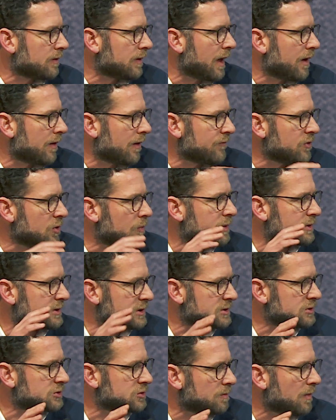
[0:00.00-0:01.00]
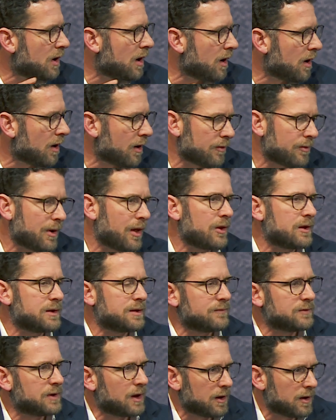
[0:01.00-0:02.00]
How have you positioned Jamar
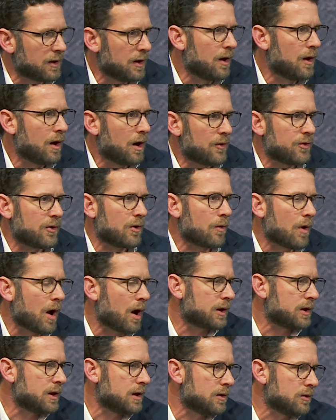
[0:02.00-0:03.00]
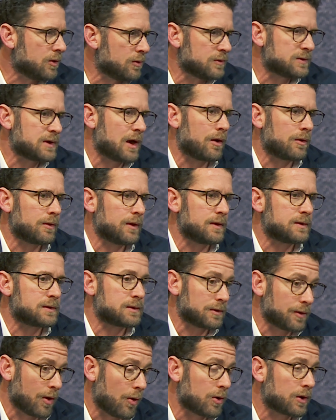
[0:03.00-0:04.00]
relative to other Iraqi news outlets
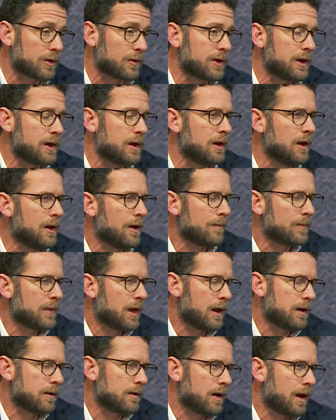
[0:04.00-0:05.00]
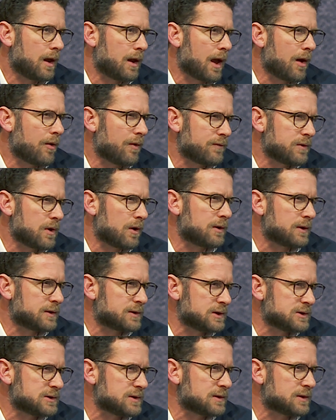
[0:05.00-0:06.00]
locally? And how have your
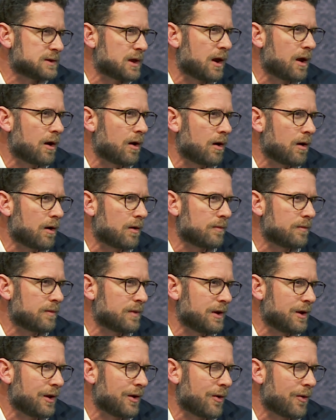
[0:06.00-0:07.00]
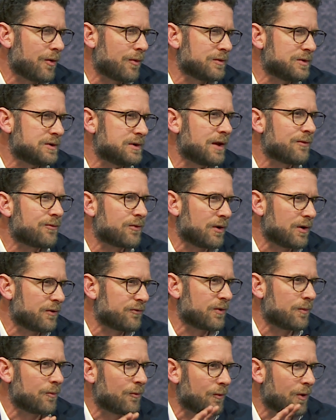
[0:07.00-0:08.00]
decisions there, differed
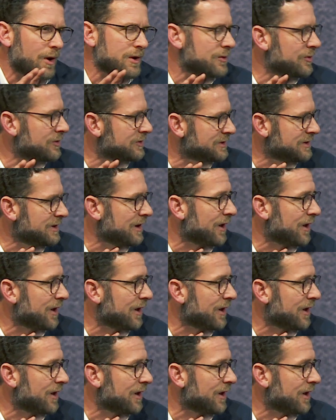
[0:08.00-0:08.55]
from what you see